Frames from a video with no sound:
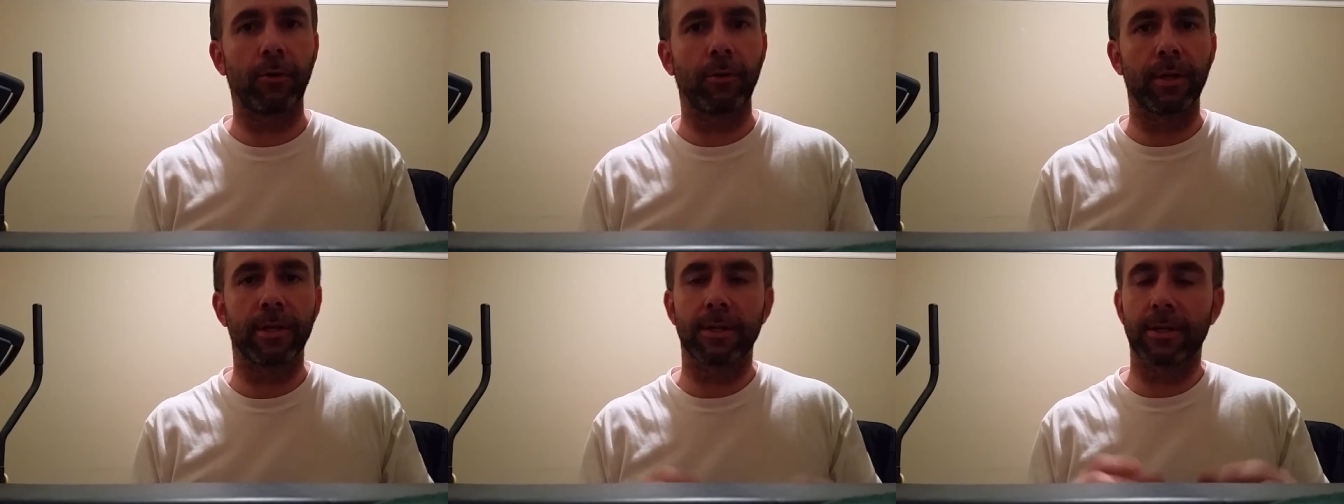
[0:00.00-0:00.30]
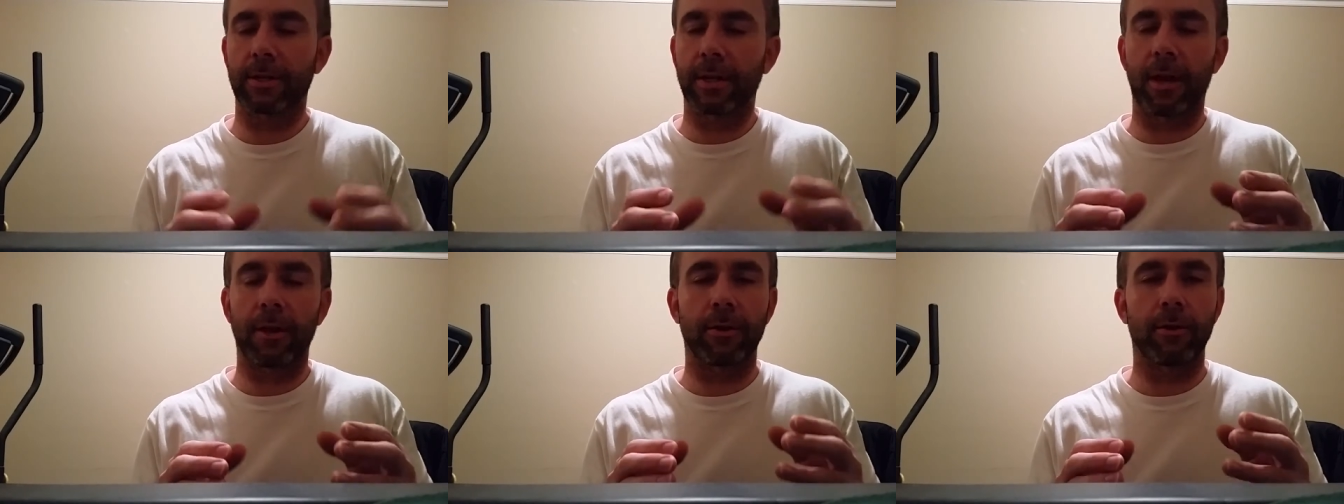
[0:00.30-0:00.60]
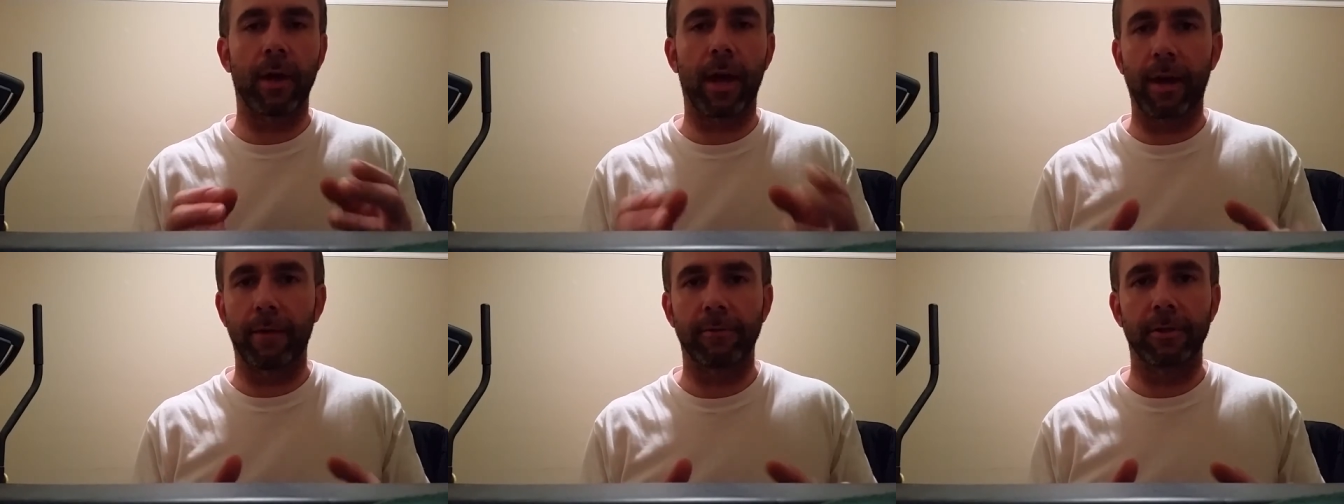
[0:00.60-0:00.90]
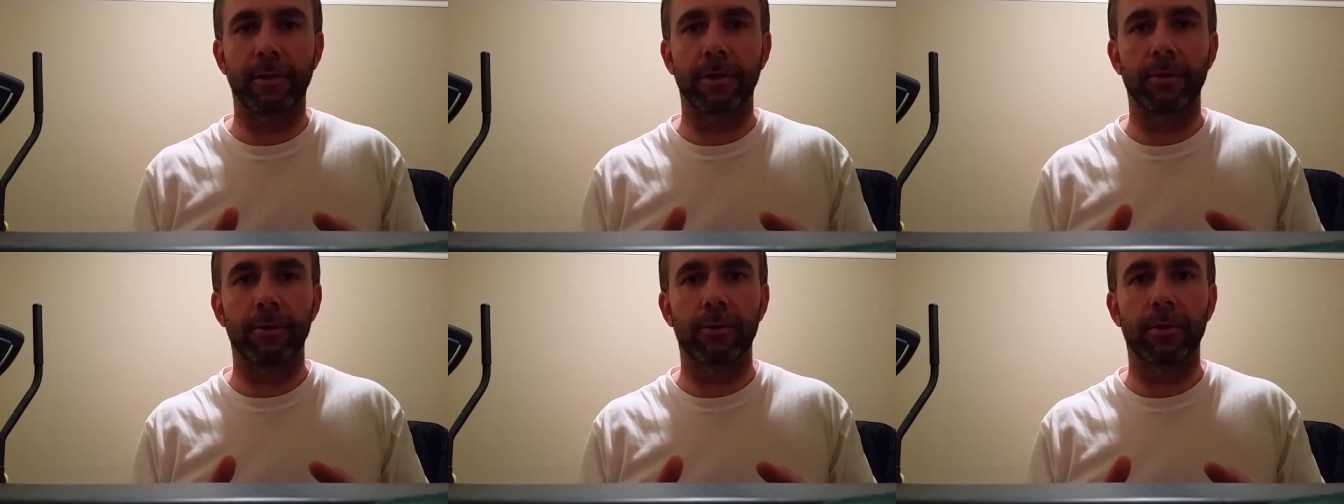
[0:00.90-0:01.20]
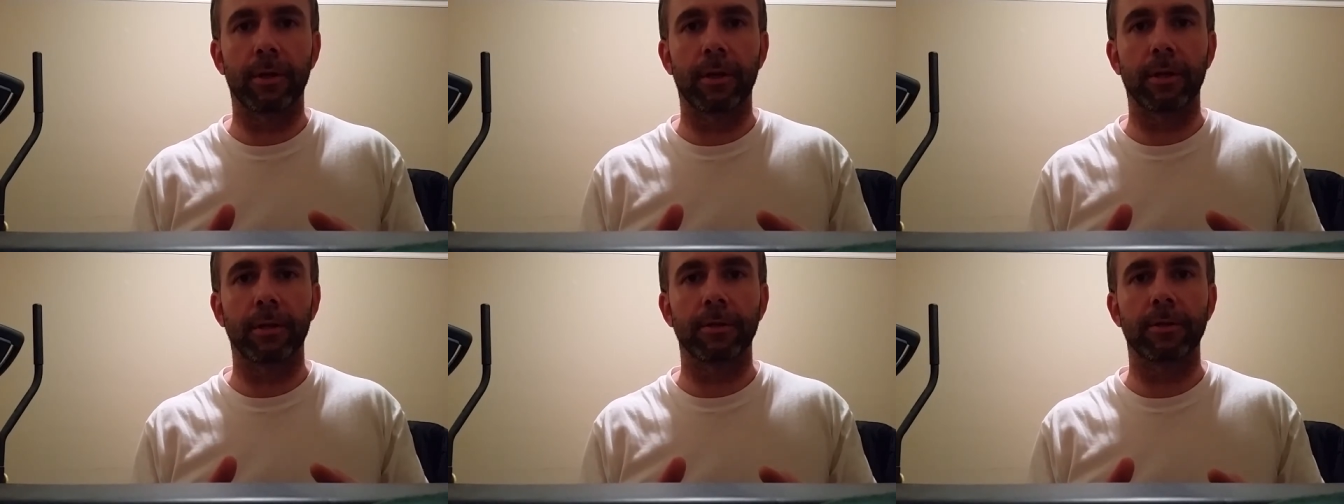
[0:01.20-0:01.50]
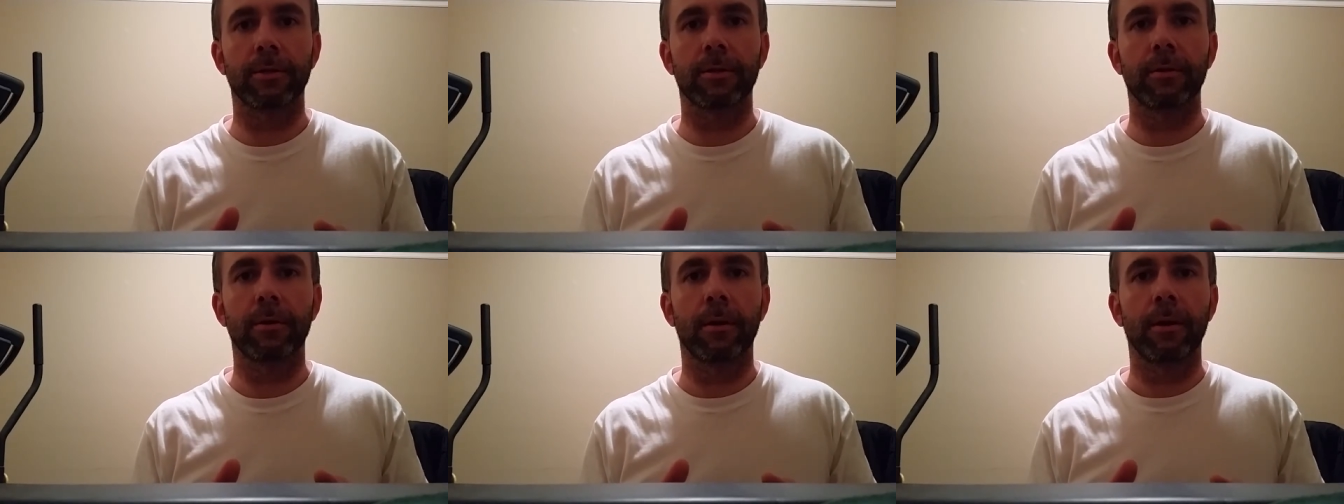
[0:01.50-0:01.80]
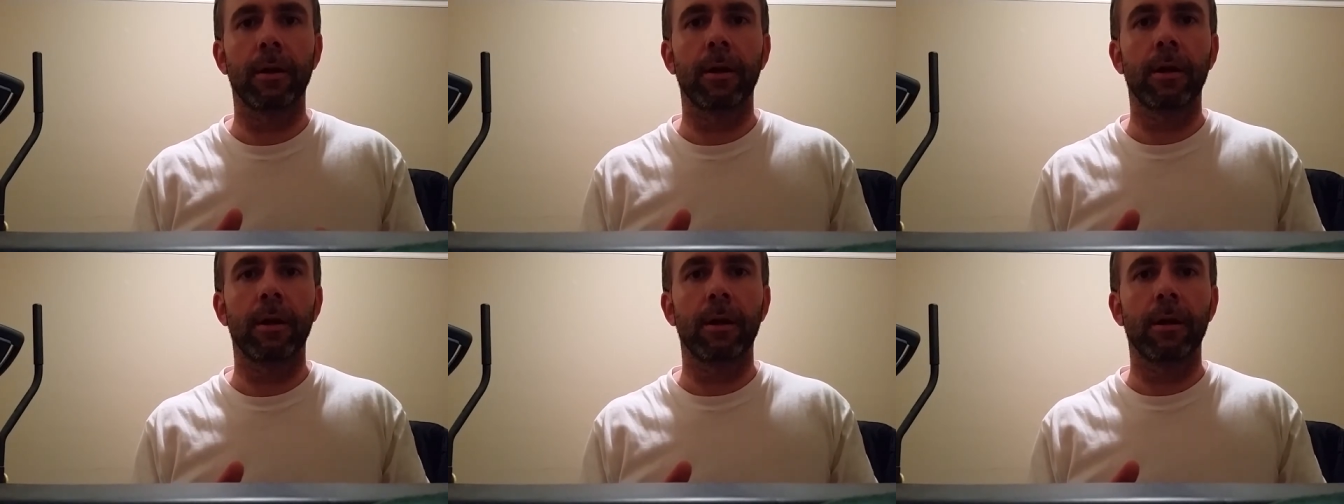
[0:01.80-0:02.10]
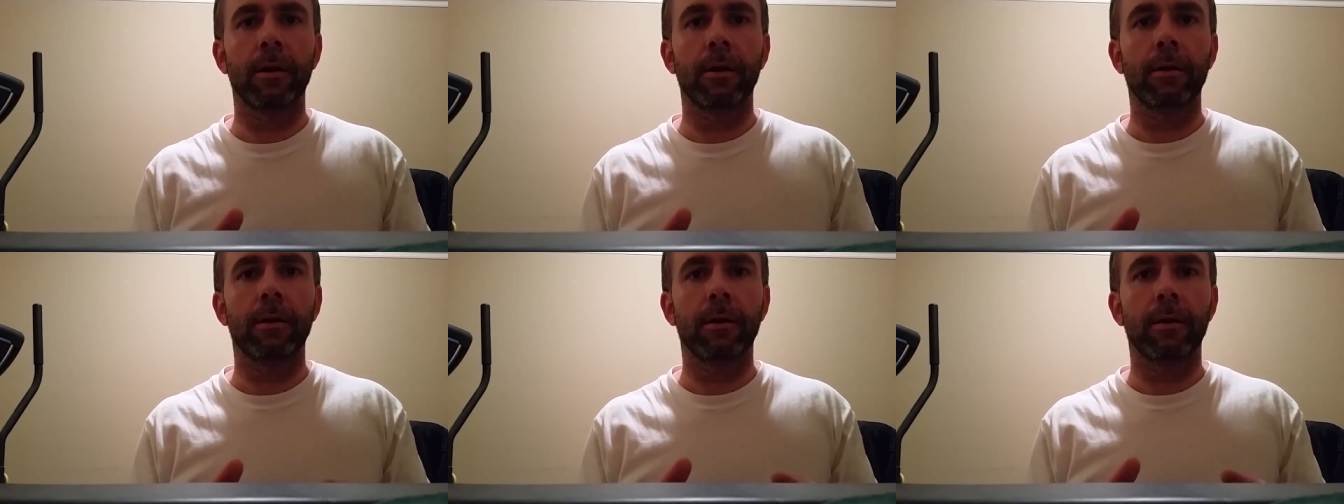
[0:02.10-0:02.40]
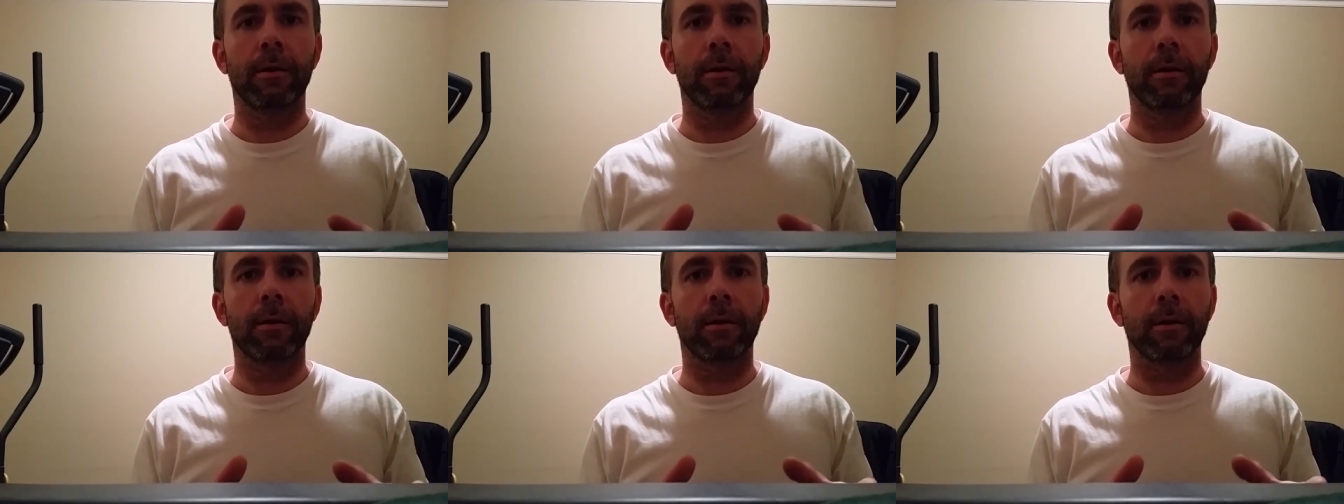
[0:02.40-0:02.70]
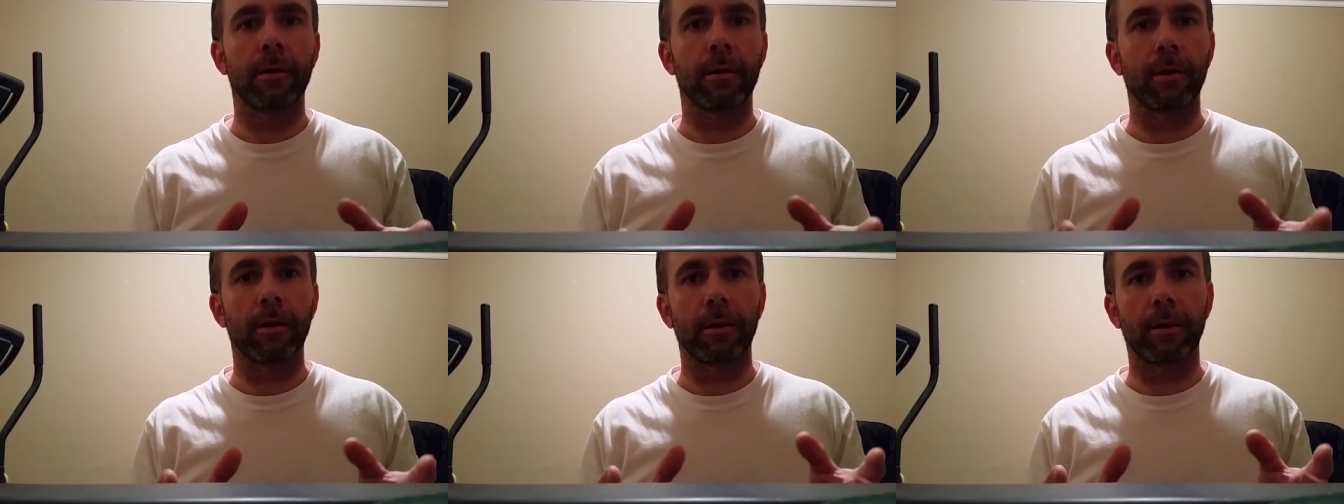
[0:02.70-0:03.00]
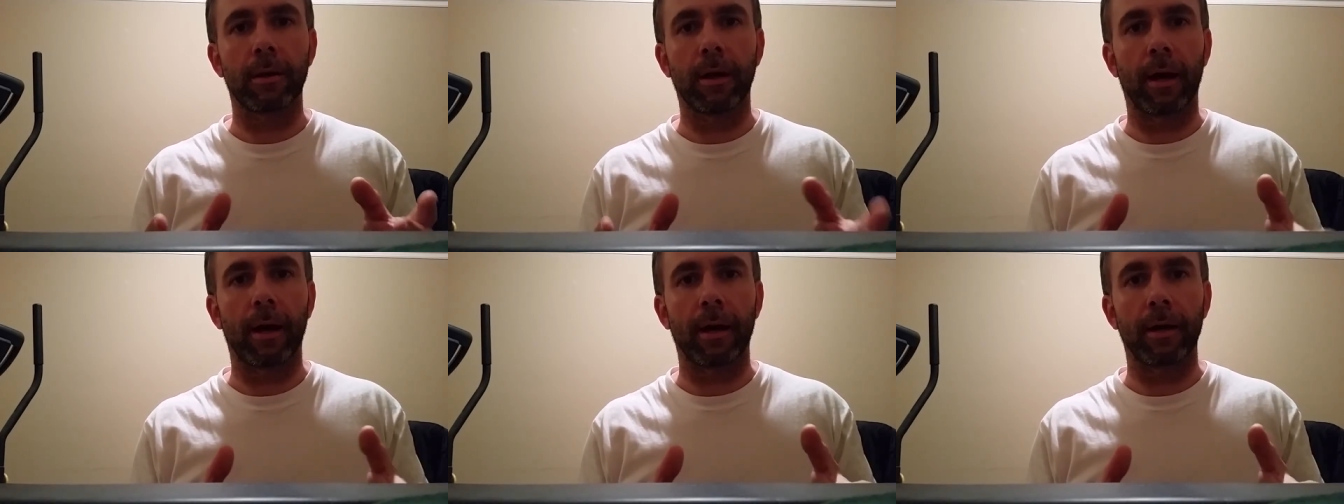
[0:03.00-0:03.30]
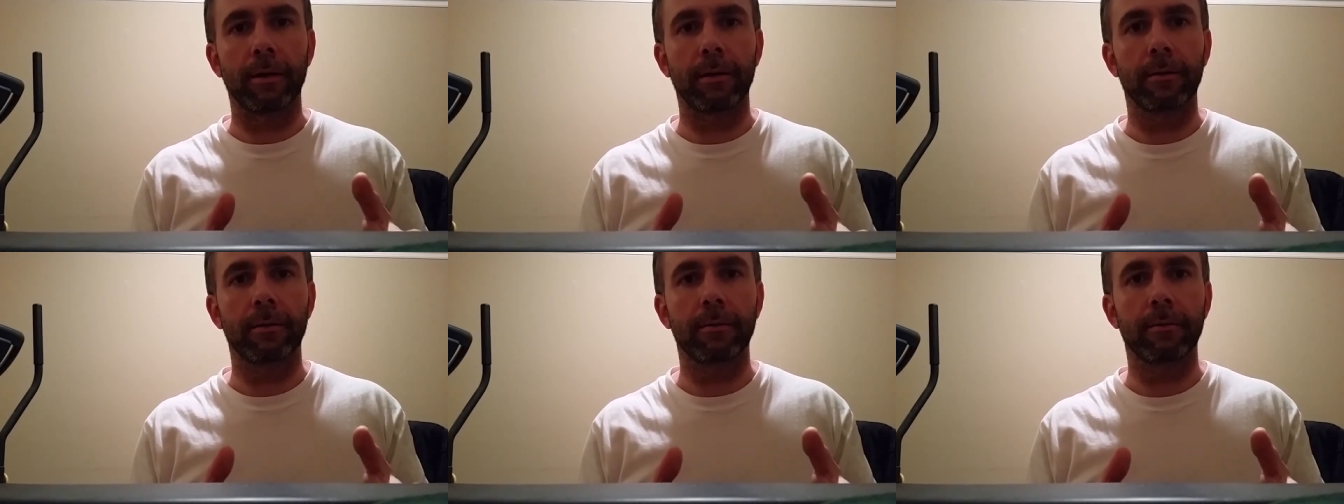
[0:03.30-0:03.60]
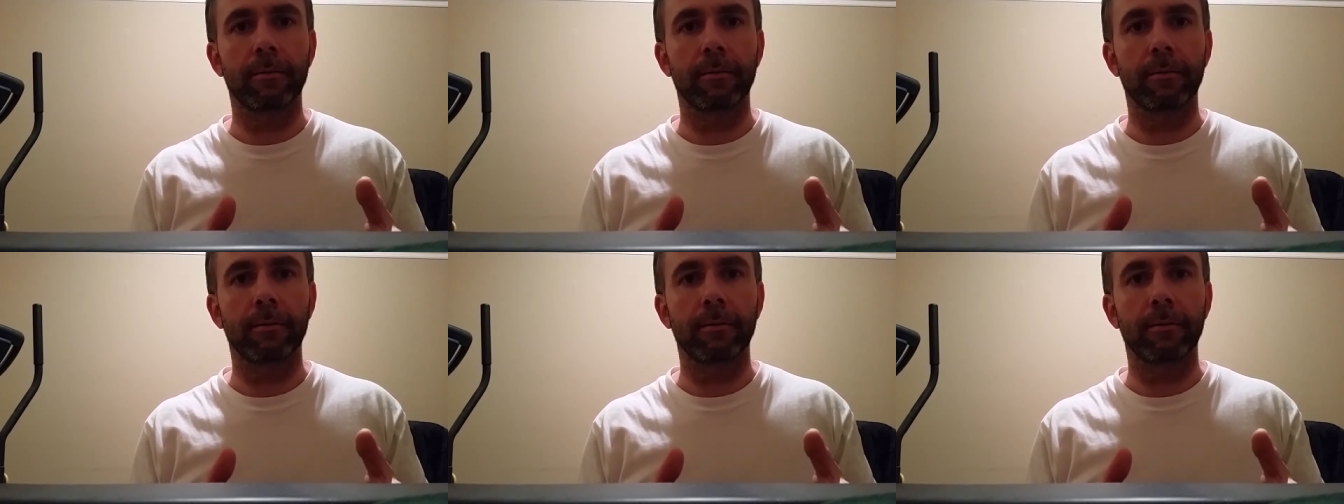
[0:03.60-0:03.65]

this is how you have to do things uh, guide.